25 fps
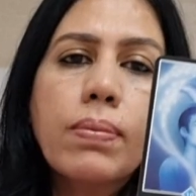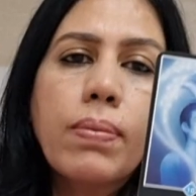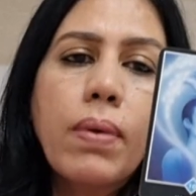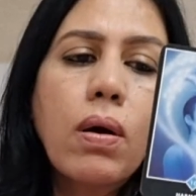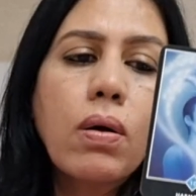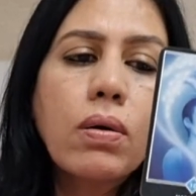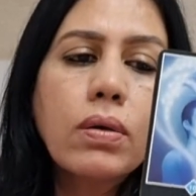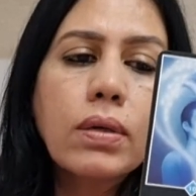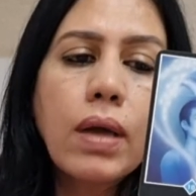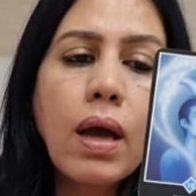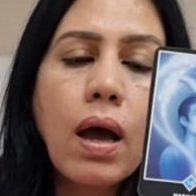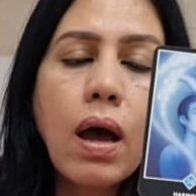
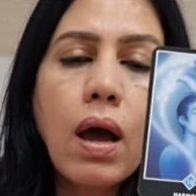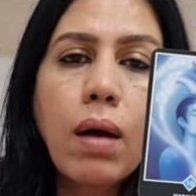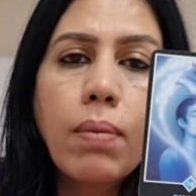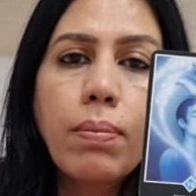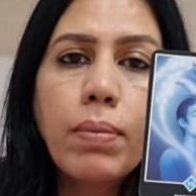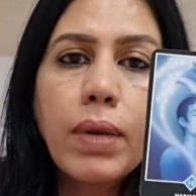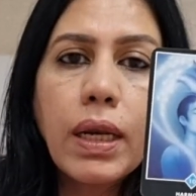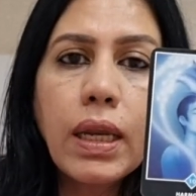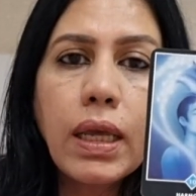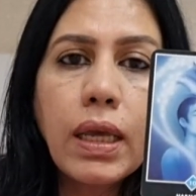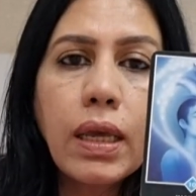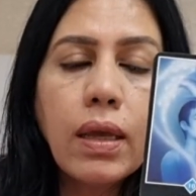about
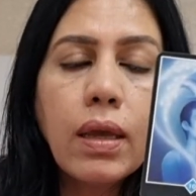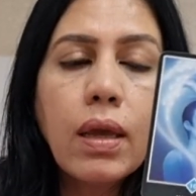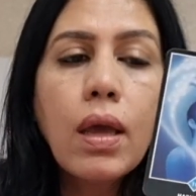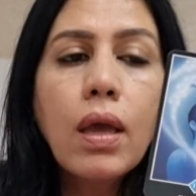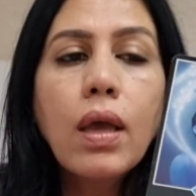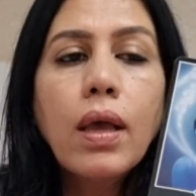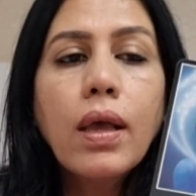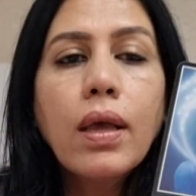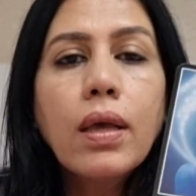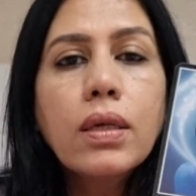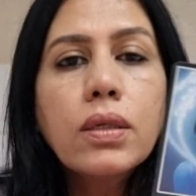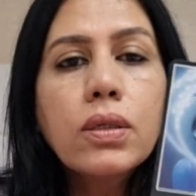harmony.
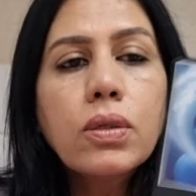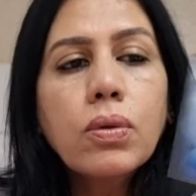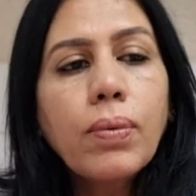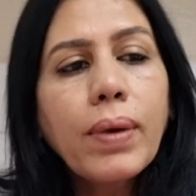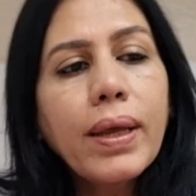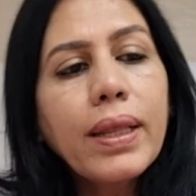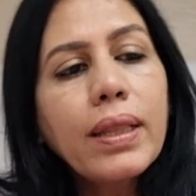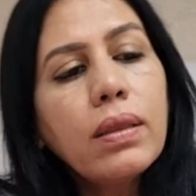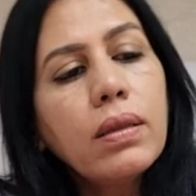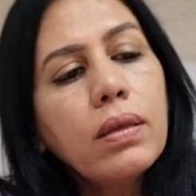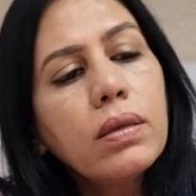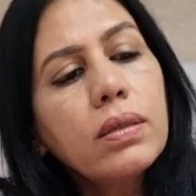So
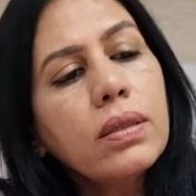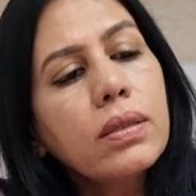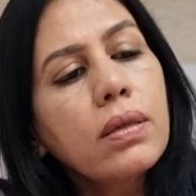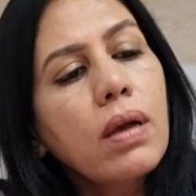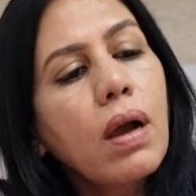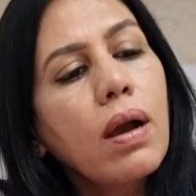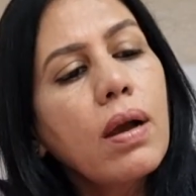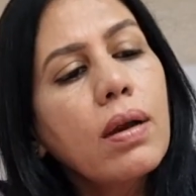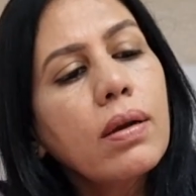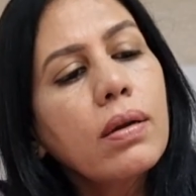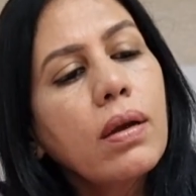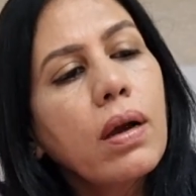when this
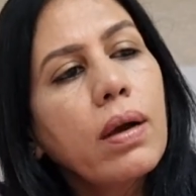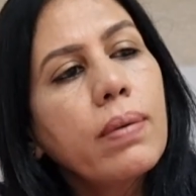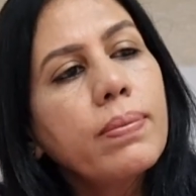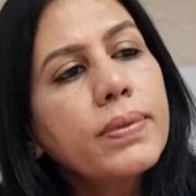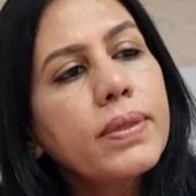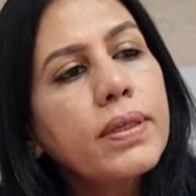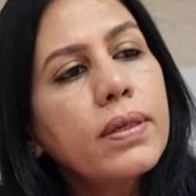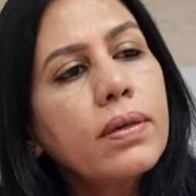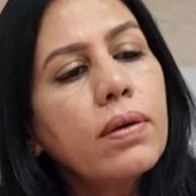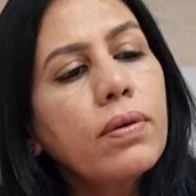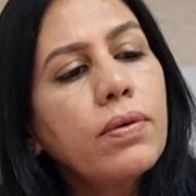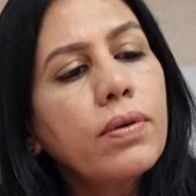card
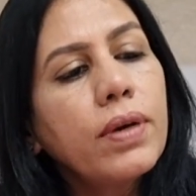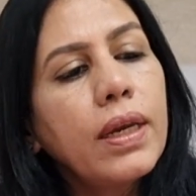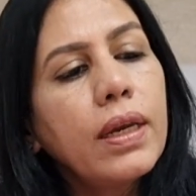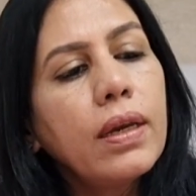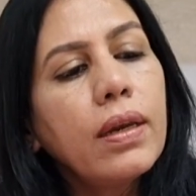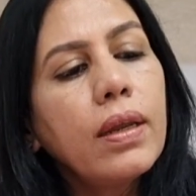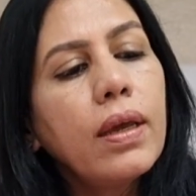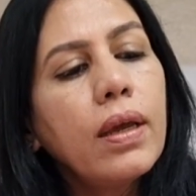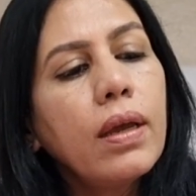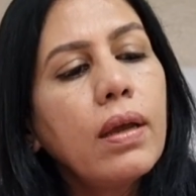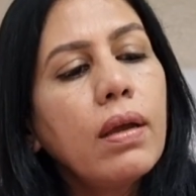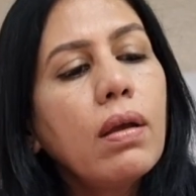comes in a
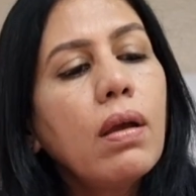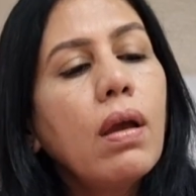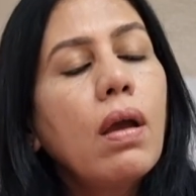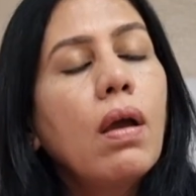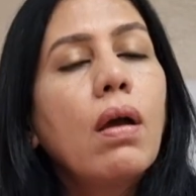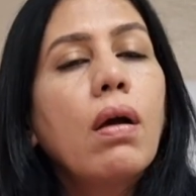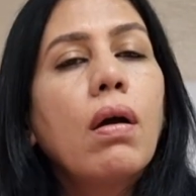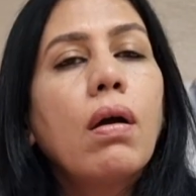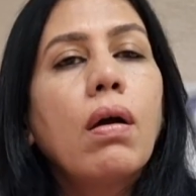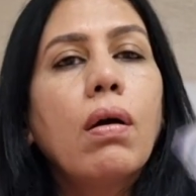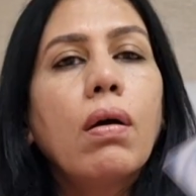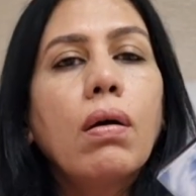reading,
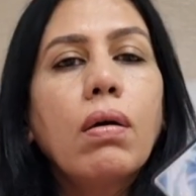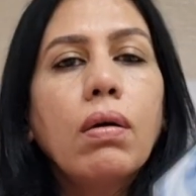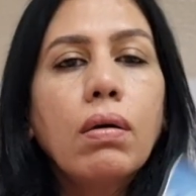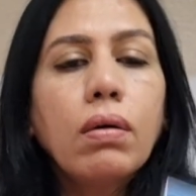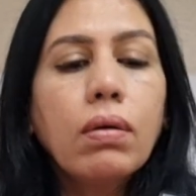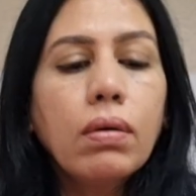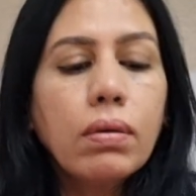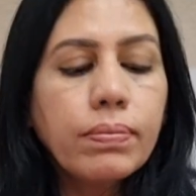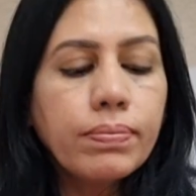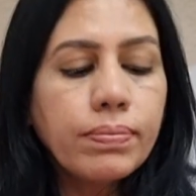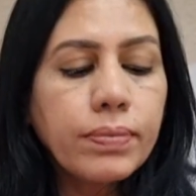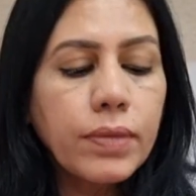
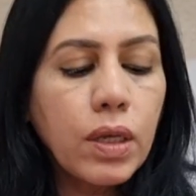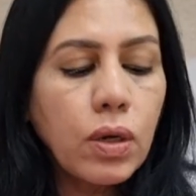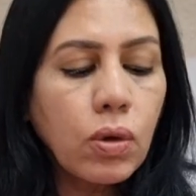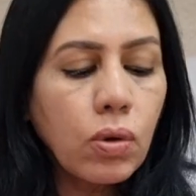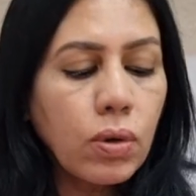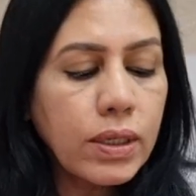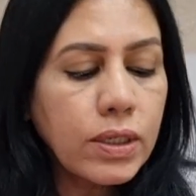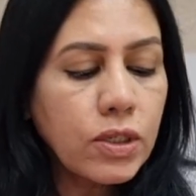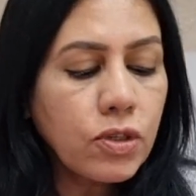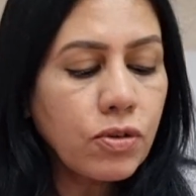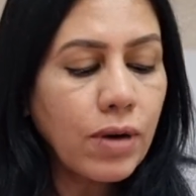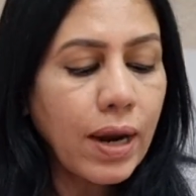uh, you know,
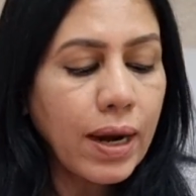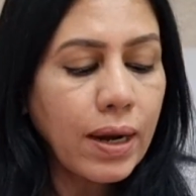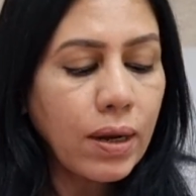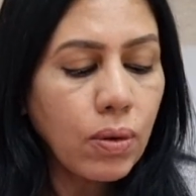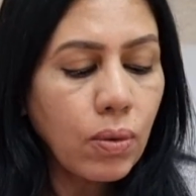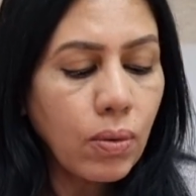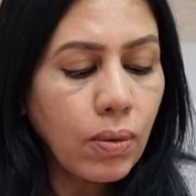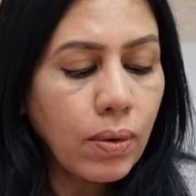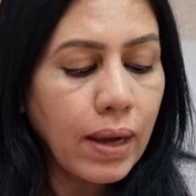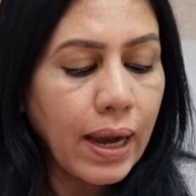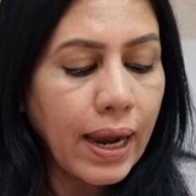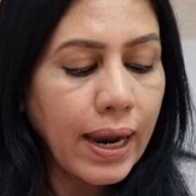it's trying
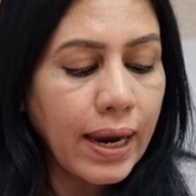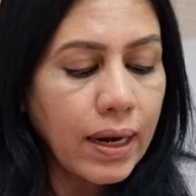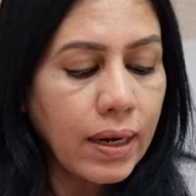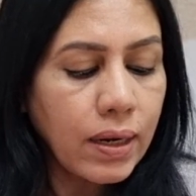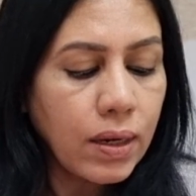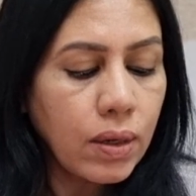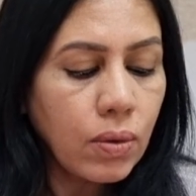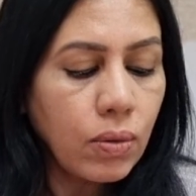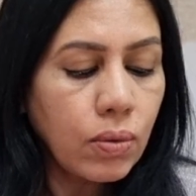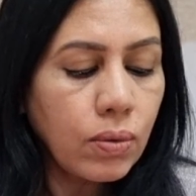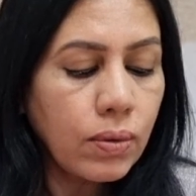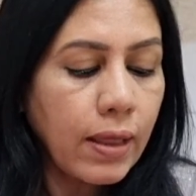to guide
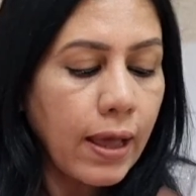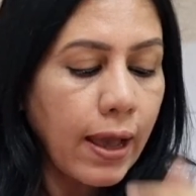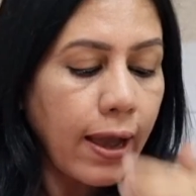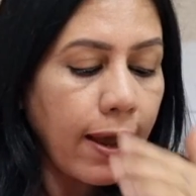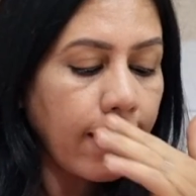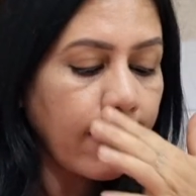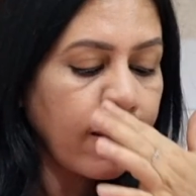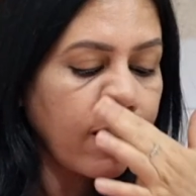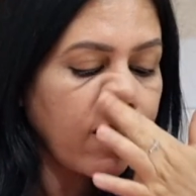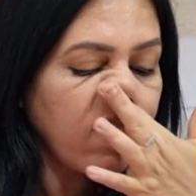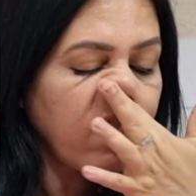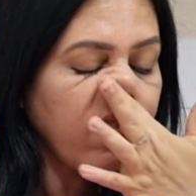you
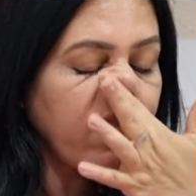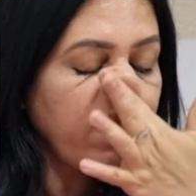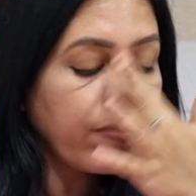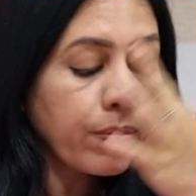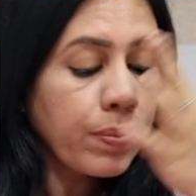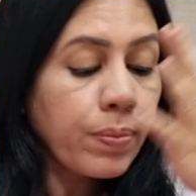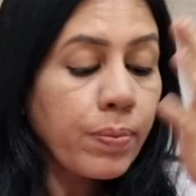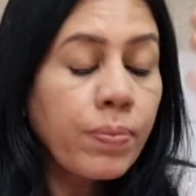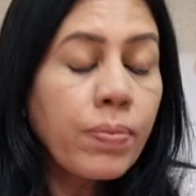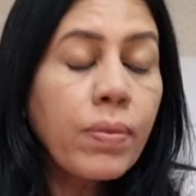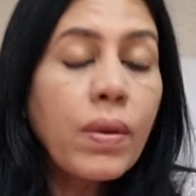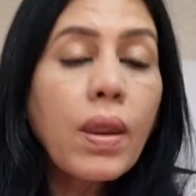that
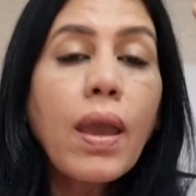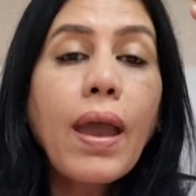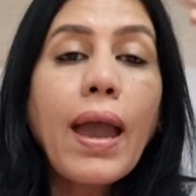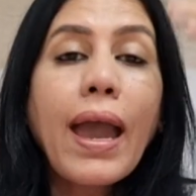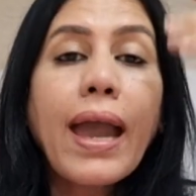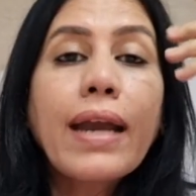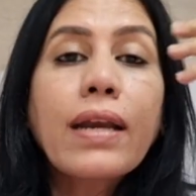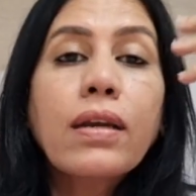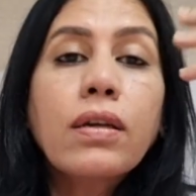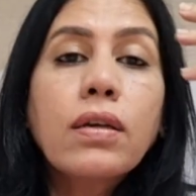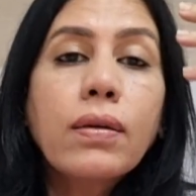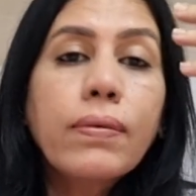
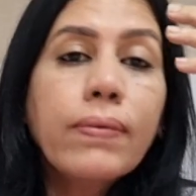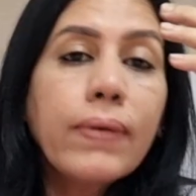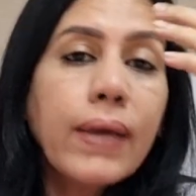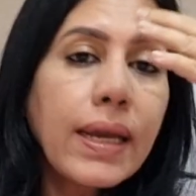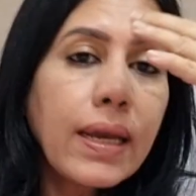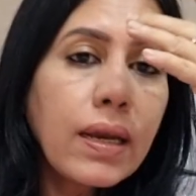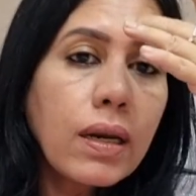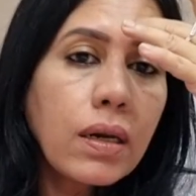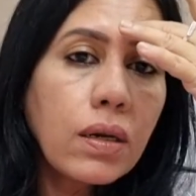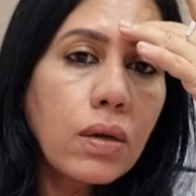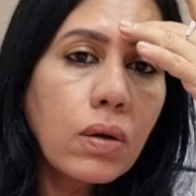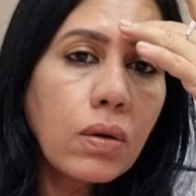
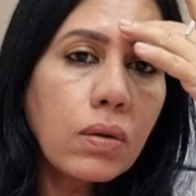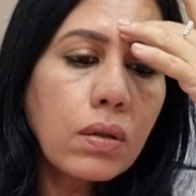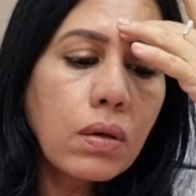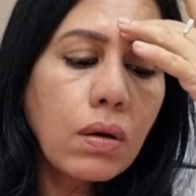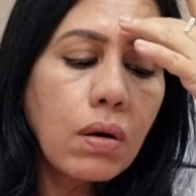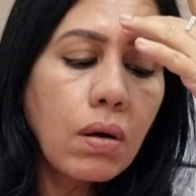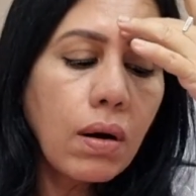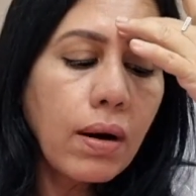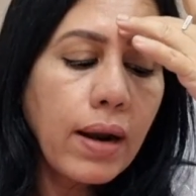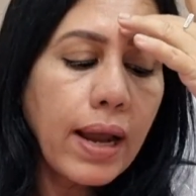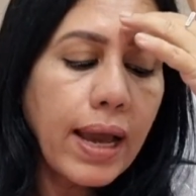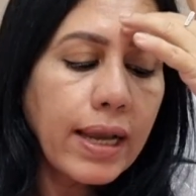activate your
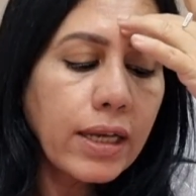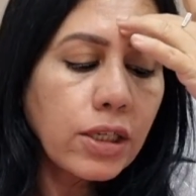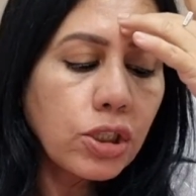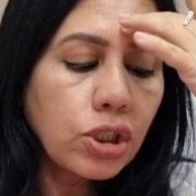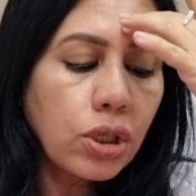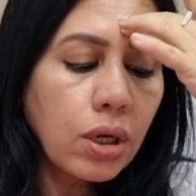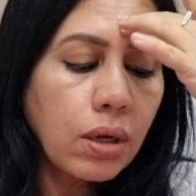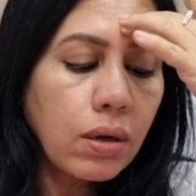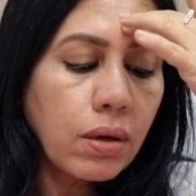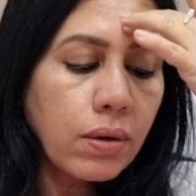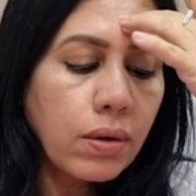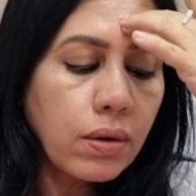third eye
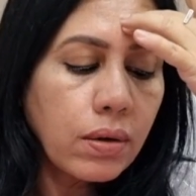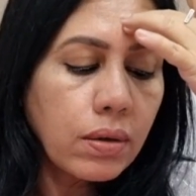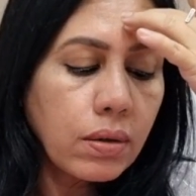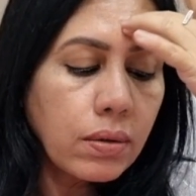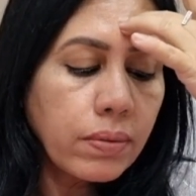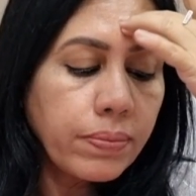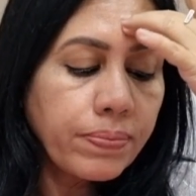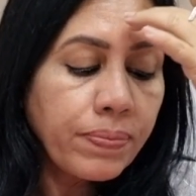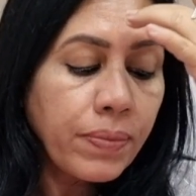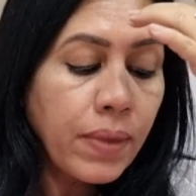chakra